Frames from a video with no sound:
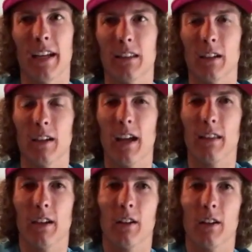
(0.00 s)
Like
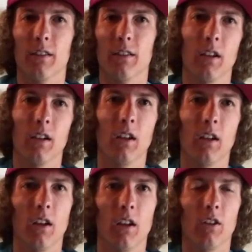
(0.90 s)
there's
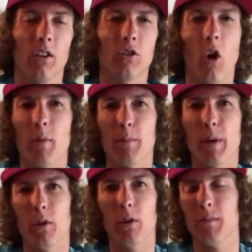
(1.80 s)
so many
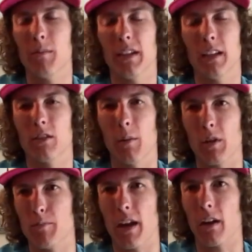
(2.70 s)
people seem to get so
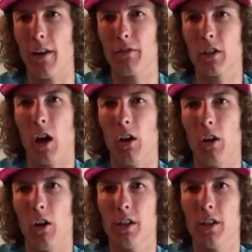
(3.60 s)
much better after
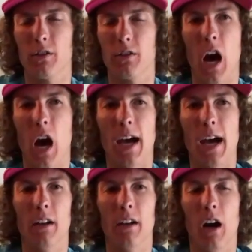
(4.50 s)
college, and there's not